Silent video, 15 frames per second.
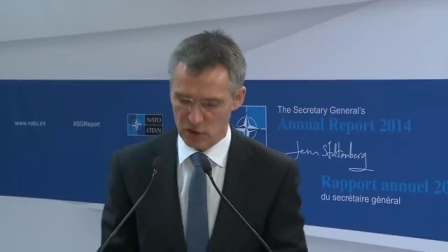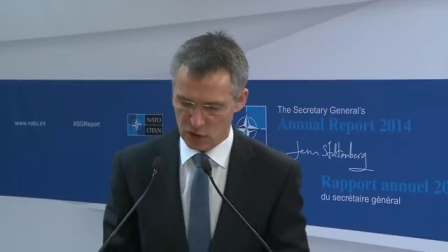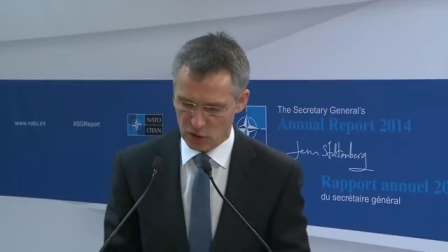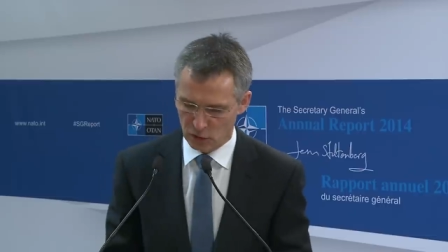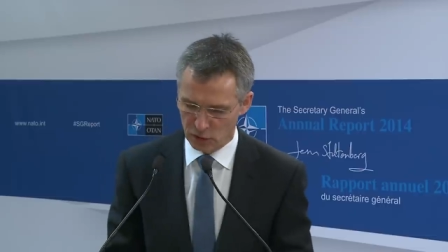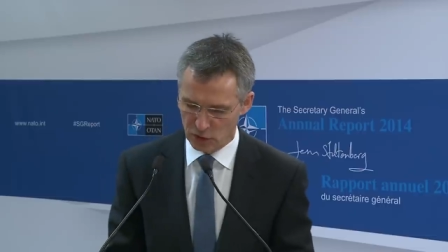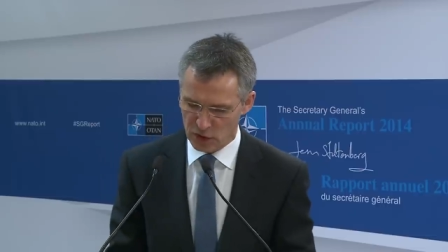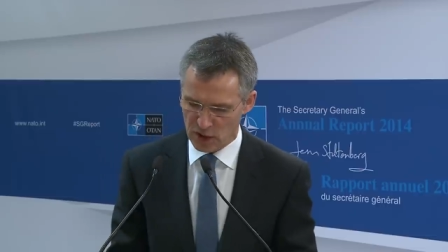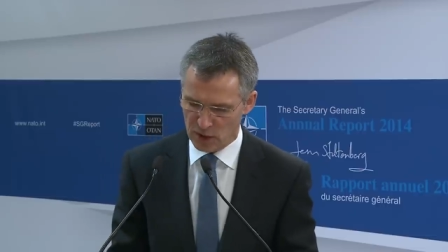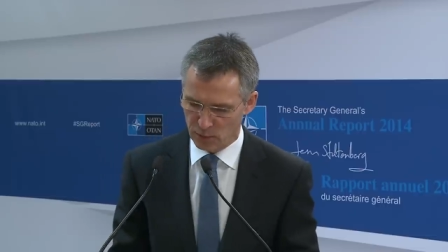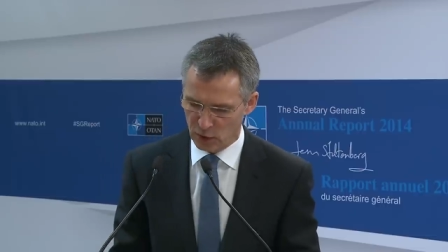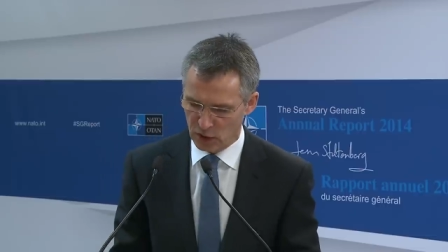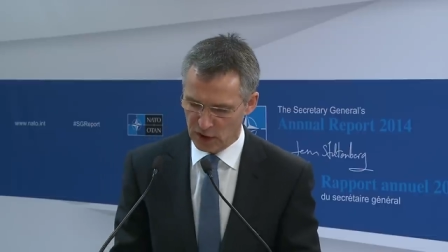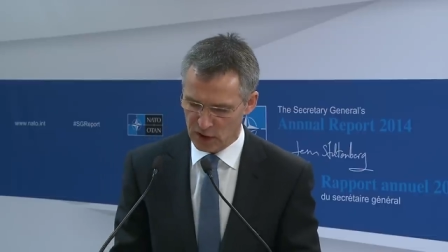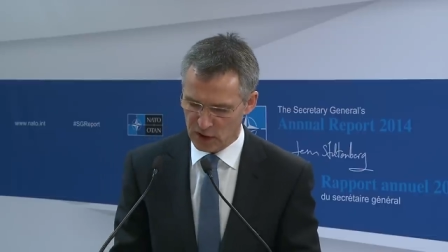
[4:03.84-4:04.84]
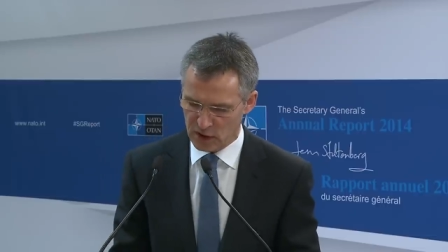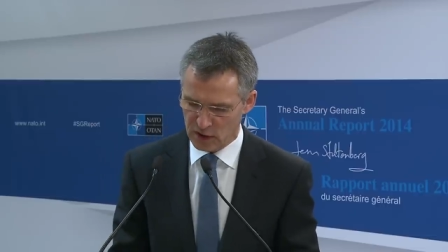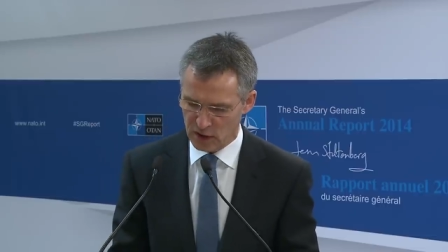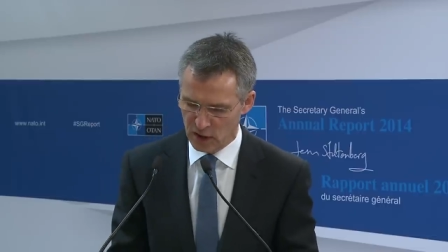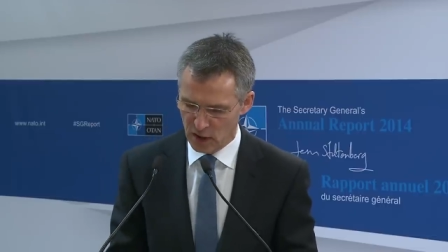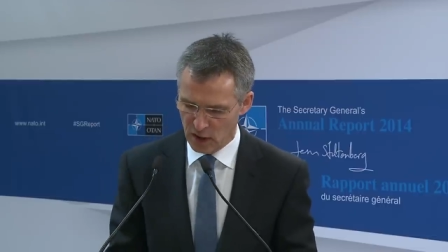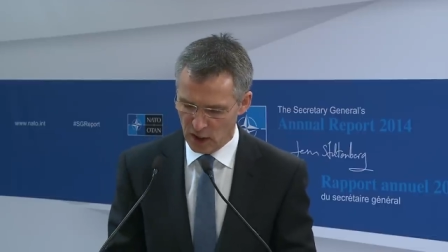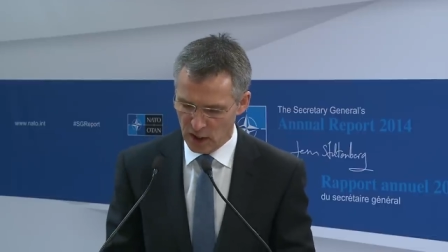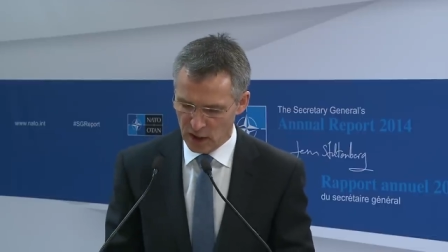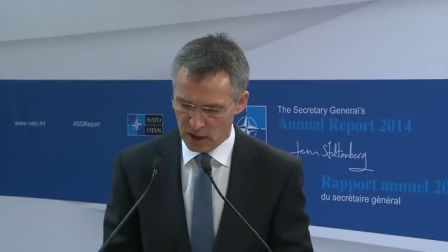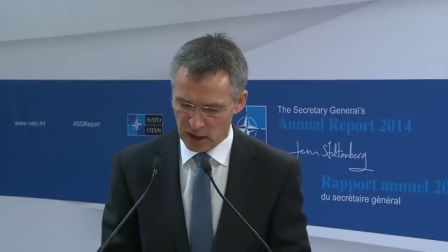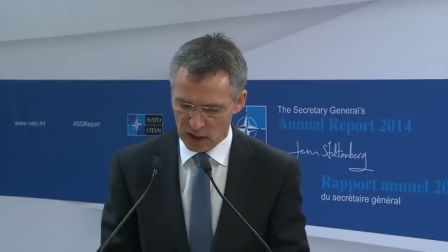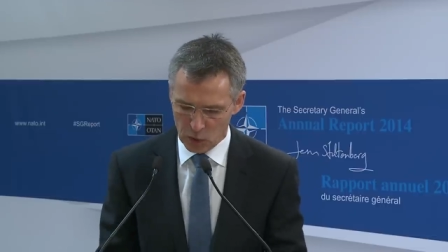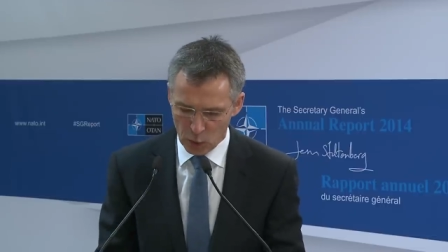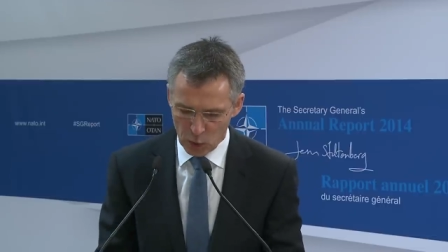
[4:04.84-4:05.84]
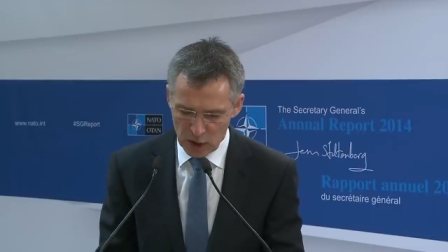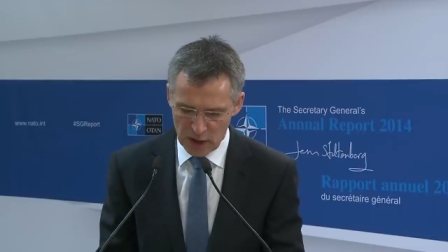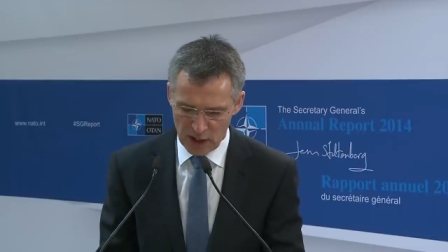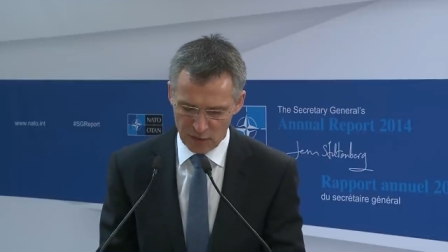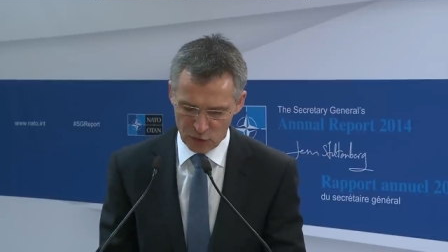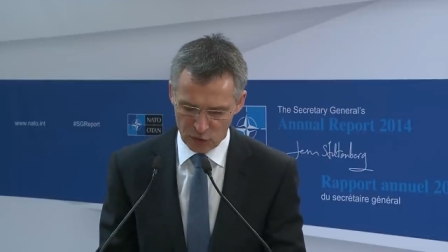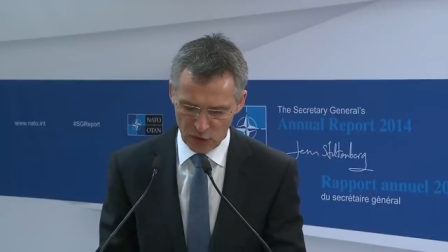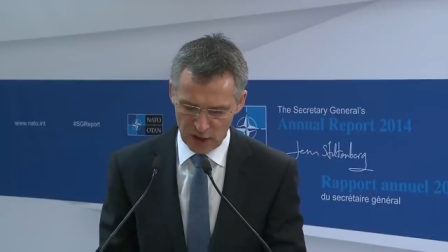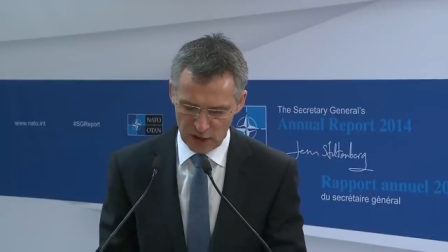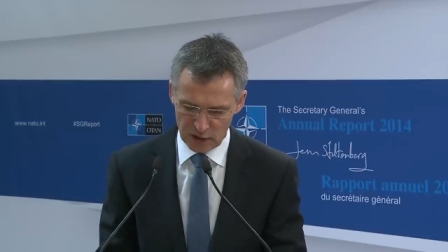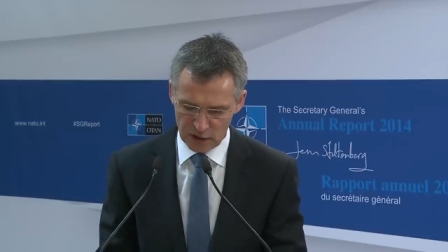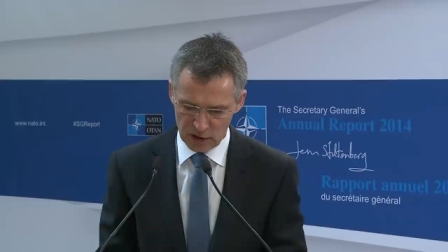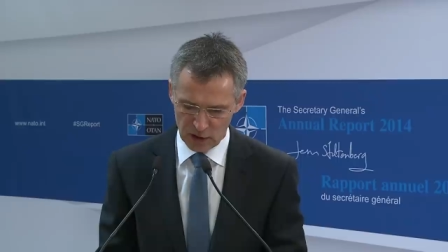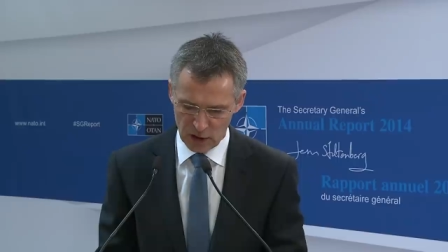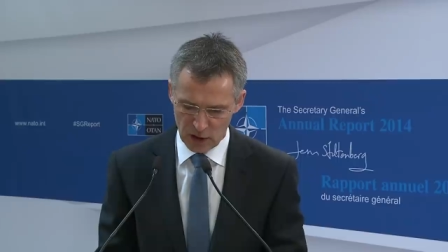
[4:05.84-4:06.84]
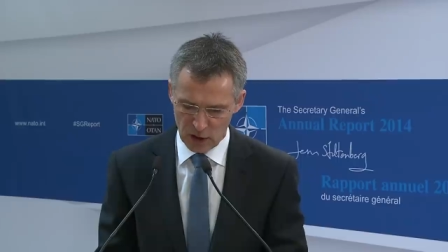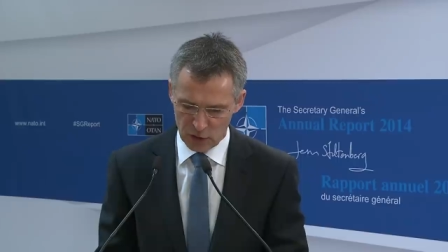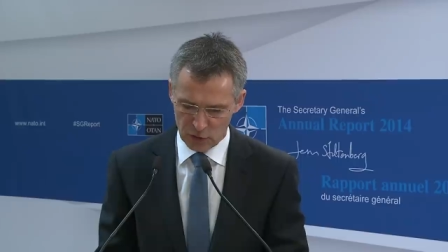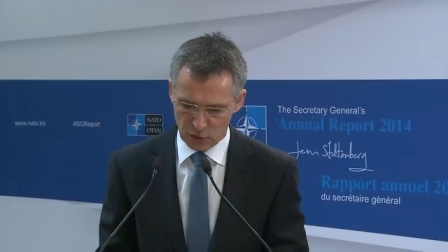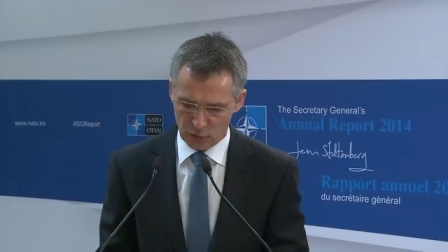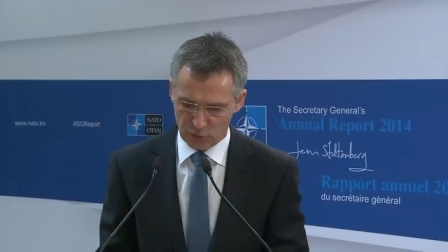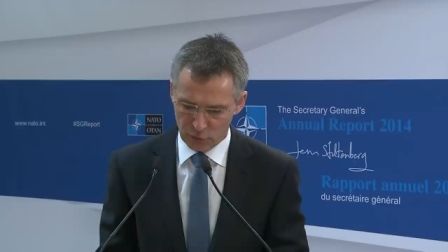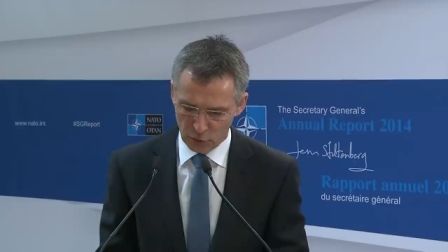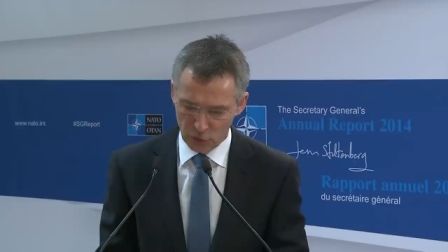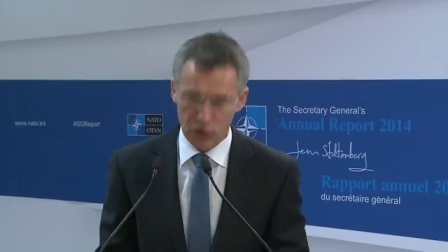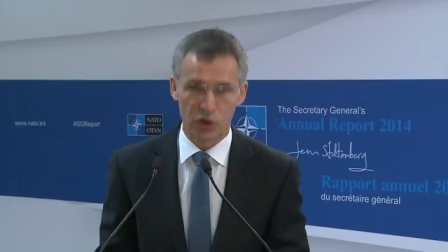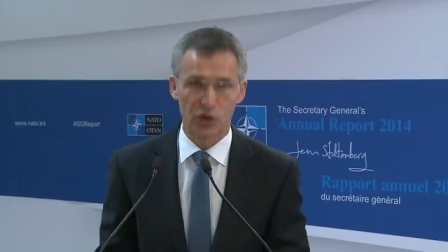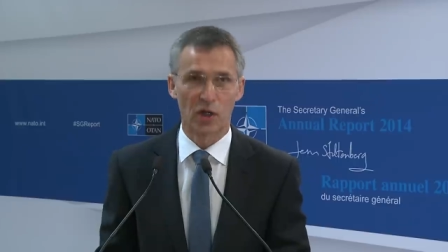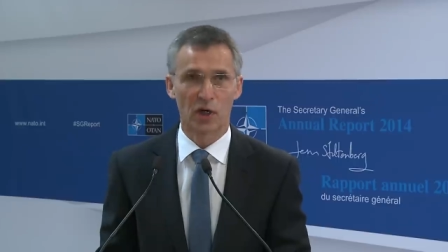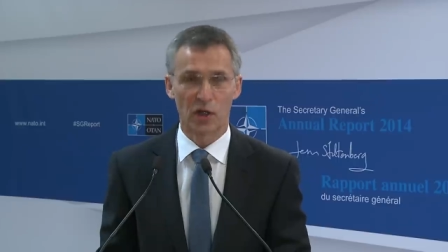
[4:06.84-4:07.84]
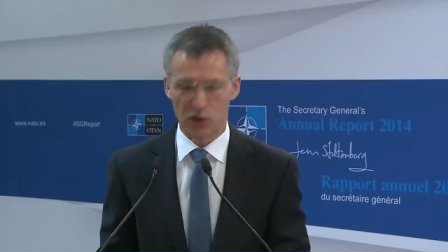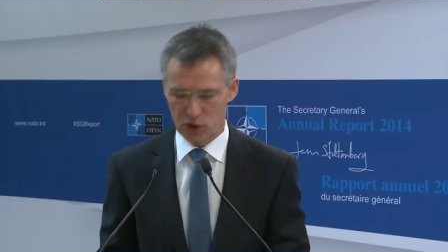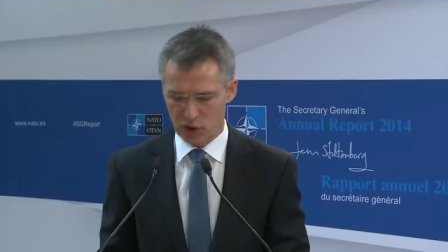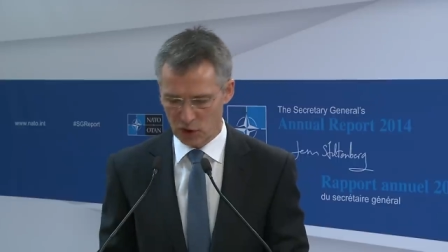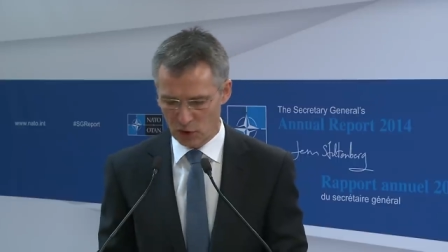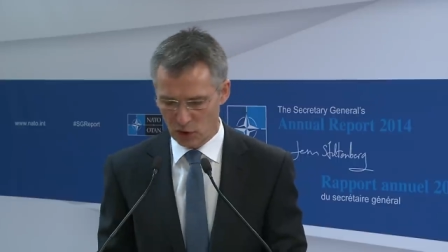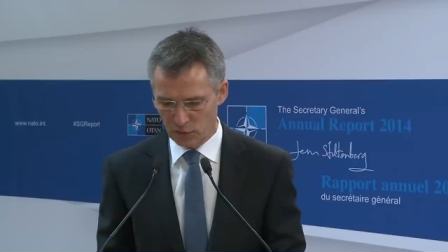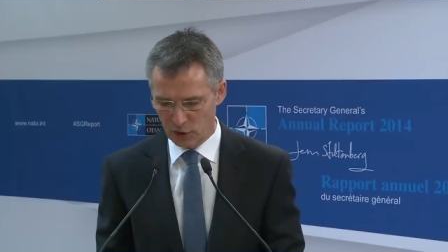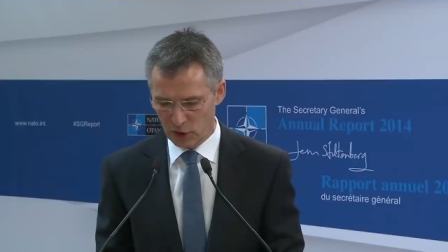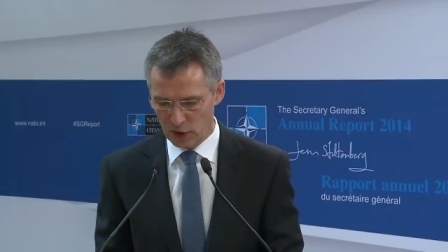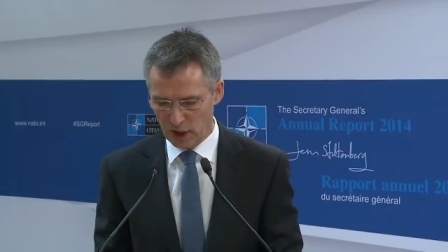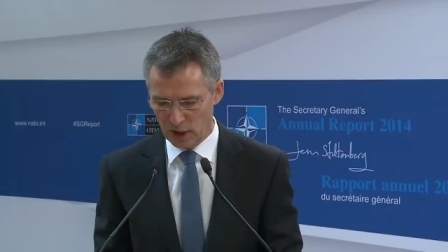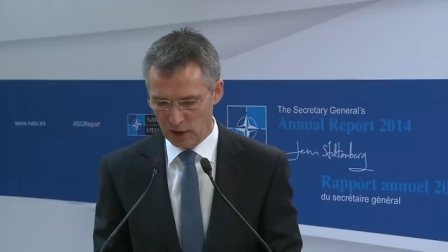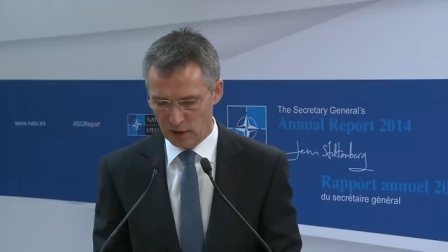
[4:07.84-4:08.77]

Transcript: soldiers and police that we have trained took full charge of, the,